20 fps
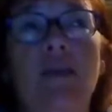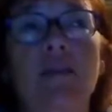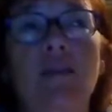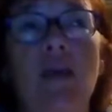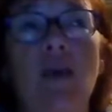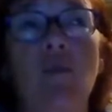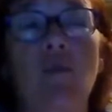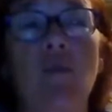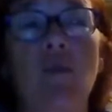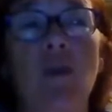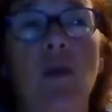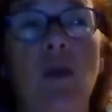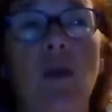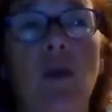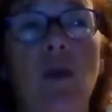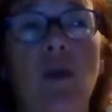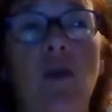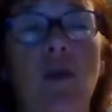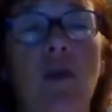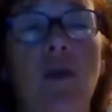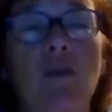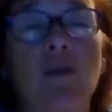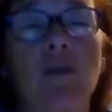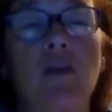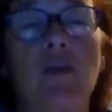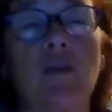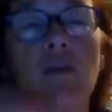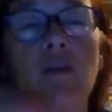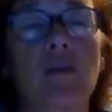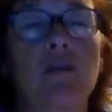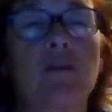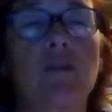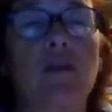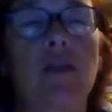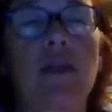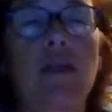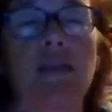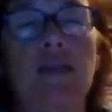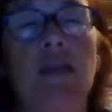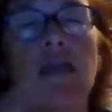is I would go, so
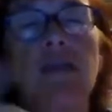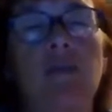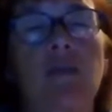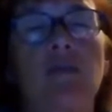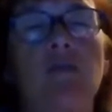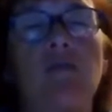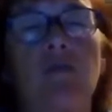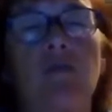let's say,